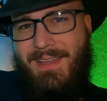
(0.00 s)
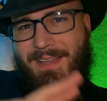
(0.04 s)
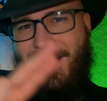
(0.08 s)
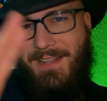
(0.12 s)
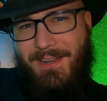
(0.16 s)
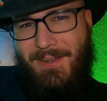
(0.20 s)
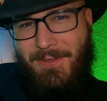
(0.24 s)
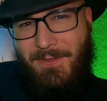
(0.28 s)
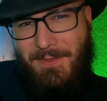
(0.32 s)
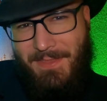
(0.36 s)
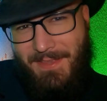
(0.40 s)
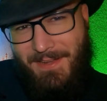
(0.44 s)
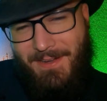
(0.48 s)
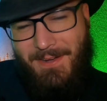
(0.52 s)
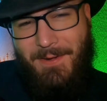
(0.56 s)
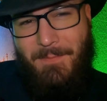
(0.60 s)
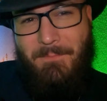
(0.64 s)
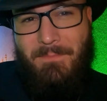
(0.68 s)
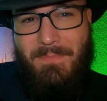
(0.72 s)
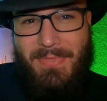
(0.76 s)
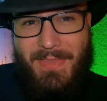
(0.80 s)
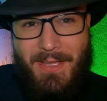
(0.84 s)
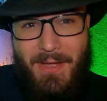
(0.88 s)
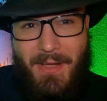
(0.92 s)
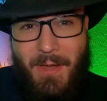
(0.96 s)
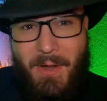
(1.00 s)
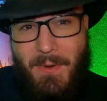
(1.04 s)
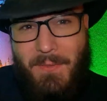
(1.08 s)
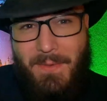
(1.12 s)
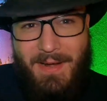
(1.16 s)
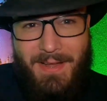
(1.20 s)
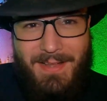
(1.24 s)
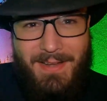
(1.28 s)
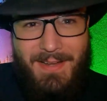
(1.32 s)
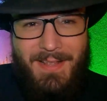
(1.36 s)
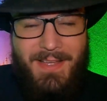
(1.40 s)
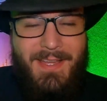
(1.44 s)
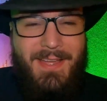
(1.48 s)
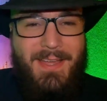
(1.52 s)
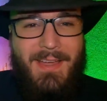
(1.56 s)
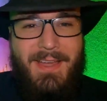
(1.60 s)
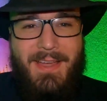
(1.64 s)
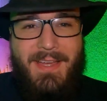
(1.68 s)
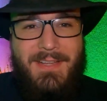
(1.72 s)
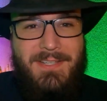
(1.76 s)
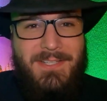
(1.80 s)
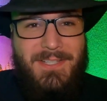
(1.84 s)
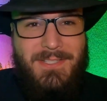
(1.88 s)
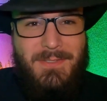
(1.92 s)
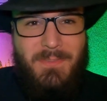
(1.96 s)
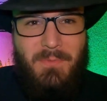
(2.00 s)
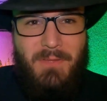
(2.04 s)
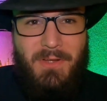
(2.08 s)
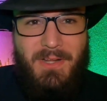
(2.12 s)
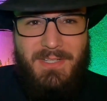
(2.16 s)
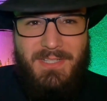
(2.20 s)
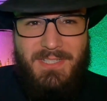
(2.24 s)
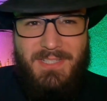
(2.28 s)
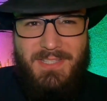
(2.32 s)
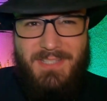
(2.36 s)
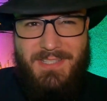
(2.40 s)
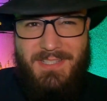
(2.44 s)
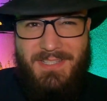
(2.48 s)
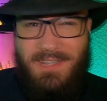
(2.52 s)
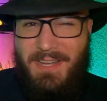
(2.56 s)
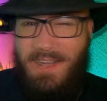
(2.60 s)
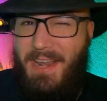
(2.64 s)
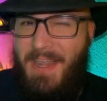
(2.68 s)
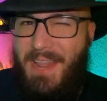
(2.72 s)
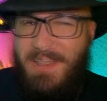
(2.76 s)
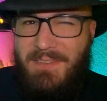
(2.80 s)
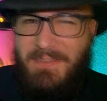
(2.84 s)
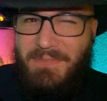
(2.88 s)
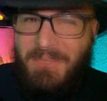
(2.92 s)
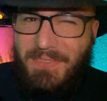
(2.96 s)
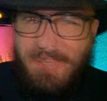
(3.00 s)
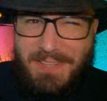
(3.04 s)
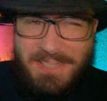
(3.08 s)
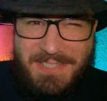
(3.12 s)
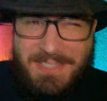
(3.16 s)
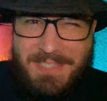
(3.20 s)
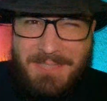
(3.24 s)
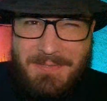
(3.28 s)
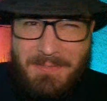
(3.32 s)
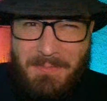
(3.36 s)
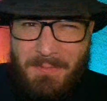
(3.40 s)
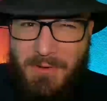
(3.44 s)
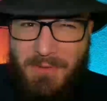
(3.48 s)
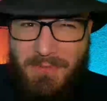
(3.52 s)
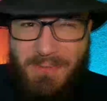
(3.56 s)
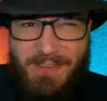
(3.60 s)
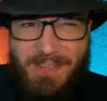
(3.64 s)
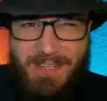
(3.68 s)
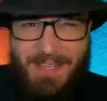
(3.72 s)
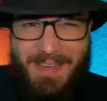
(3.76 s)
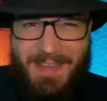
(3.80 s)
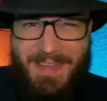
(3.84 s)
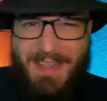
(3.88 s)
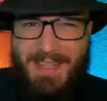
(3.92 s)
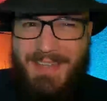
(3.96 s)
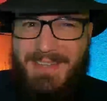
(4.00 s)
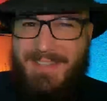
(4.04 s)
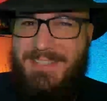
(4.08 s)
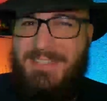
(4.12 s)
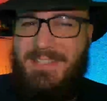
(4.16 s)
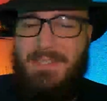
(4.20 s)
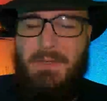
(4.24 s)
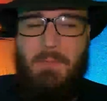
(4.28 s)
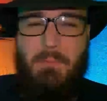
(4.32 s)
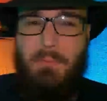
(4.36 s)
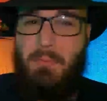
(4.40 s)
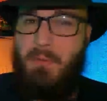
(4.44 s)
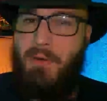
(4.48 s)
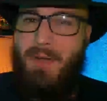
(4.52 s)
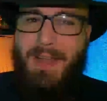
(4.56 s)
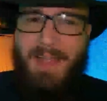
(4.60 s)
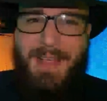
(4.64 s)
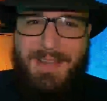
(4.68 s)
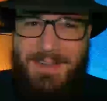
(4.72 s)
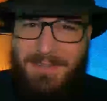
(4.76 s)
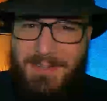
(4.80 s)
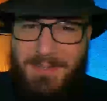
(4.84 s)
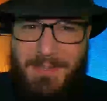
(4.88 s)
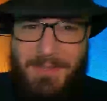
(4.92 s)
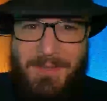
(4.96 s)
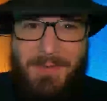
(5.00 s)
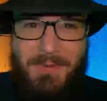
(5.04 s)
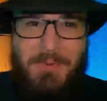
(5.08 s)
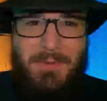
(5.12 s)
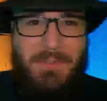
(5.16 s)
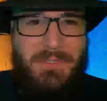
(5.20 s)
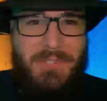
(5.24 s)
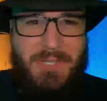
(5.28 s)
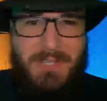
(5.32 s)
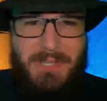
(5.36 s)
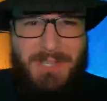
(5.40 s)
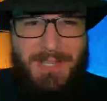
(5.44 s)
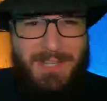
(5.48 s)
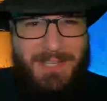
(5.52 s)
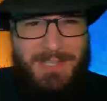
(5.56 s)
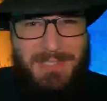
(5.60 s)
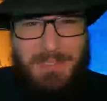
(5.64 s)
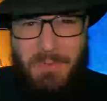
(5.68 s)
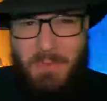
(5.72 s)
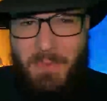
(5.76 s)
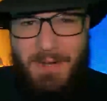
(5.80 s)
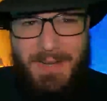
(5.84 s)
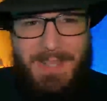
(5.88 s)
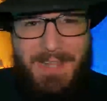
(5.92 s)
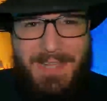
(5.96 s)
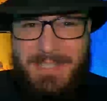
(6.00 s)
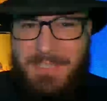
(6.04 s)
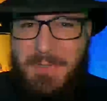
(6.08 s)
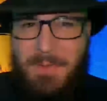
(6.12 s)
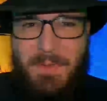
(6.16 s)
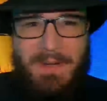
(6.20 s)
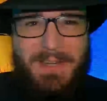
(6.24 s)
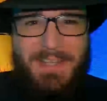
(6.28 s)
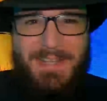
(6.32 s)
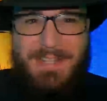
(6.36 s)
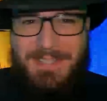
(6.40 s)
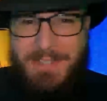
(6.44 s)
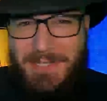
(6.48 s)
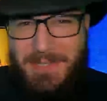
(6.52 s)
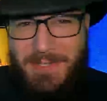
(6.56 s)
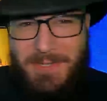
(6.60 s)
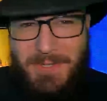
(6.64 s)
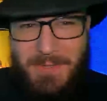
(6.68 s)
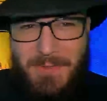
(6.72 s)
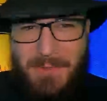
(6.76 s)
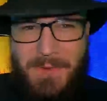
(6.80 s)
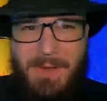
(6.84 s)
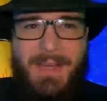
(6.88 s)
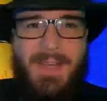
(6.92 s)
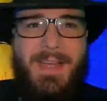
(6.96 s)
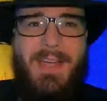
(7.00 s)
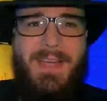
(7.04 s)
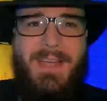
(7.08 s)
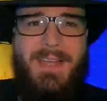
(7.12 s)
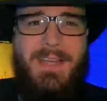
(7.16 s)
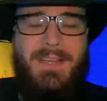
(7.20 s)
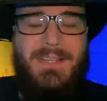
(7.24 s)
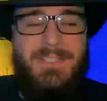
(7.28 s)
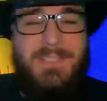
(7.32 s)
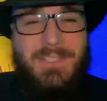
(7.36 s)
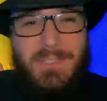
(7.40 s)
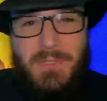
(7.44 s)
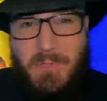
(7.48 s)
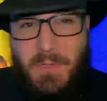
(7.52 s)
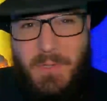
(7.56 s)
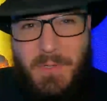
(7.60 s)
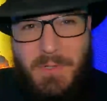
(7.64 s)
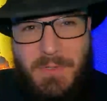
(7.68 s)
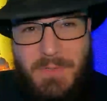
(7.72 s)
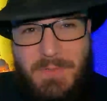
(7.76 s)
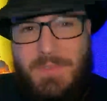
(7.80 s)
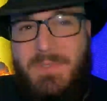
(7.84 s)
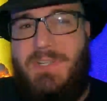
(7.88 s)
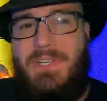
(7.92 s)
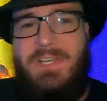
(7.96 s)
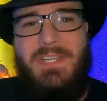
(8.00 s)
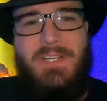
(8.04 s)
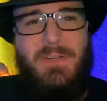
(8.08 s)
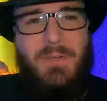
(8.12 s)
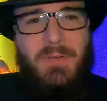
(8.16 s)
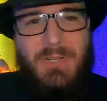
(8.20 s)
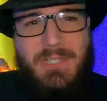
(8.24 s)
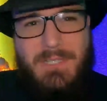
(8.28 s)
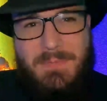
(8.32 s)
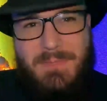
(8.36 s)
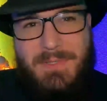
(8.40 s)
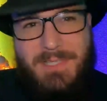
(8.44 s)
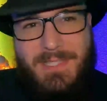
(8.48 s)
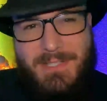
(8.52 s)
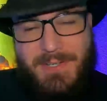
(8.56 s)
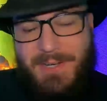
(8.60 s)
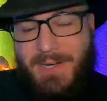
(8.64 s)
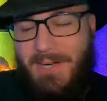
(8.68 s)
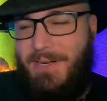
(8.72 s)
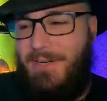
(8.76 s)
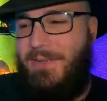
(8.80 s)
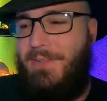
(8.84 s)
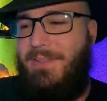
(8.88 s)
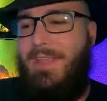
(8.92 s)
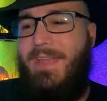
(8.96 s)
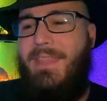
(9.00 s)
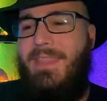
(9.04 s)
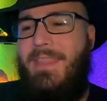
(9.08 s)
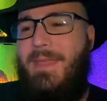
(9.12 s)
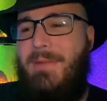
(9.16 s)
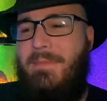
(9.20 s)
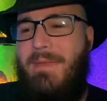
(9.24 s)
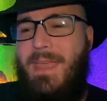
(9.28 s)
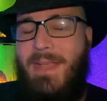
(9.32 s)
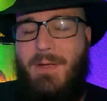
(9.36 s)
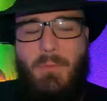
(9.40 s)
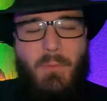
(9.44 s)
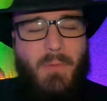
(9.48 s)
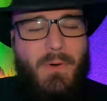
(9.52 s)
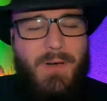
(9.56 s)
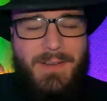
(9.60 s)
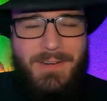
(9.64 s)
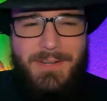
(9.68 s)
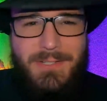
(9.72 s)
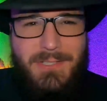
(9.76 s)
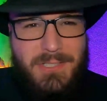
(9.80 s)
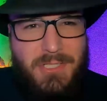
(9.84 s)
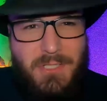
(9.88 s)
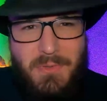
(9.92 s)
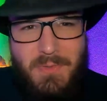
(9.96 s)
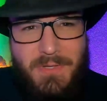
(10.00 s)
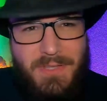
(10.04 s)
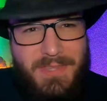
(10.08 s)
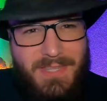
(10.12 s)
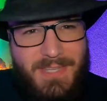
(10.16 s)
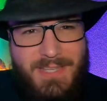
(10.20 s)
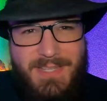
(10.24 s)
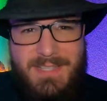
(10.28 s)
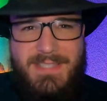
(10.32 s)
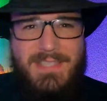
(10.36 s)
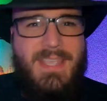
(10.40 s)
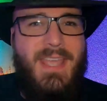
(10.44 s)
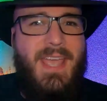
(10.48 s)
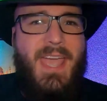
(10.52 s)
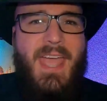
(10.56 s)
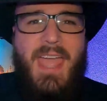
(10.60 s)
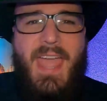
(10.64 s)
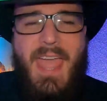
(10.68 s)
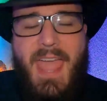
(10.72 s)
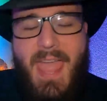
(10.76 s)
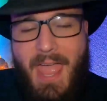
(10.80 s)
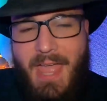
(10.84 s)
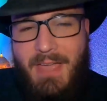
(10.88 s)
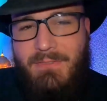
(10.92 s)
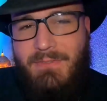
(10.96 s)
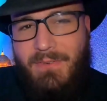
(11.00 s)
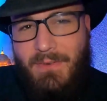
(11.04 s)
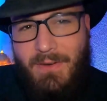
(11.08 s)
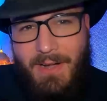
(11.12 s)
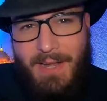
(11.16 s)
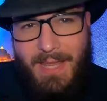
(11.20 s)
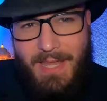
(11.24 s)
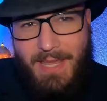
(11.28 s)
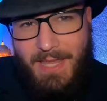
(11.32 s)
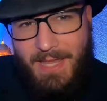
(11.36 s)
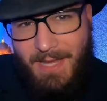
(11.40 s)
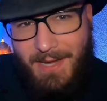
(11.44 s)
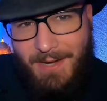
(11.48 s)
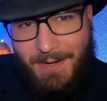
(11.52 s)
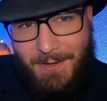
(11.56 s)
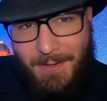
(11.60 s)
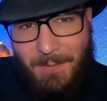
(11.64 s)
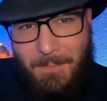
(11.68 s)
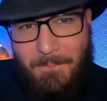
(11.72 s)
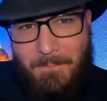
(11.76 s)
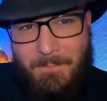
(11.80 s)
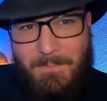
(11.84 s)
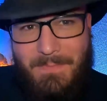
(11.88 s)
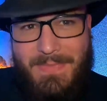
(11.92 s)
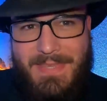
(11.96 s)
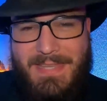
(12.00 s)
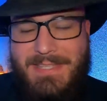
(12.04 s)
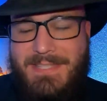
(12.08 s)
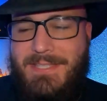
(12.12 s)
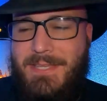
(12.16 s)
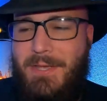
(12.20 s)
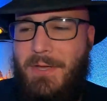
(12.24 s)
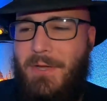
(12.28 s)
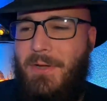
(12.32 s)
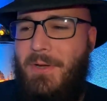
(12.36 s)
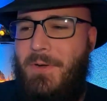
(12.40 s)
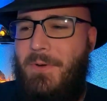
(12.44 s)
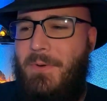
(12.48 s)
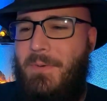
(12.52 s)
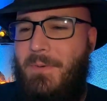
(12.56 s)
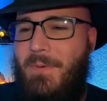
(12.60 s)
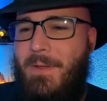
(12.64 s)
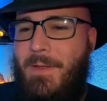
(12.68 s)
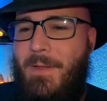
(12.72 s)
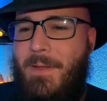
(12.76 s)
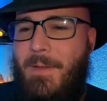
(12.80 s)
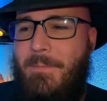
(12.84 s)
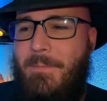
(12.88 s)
Hello there. All right. I just watched the Netflix movie, I guess, the brand new 2022 Scrooge: A Christmas Carol. Now, they make one or two of these every year. So,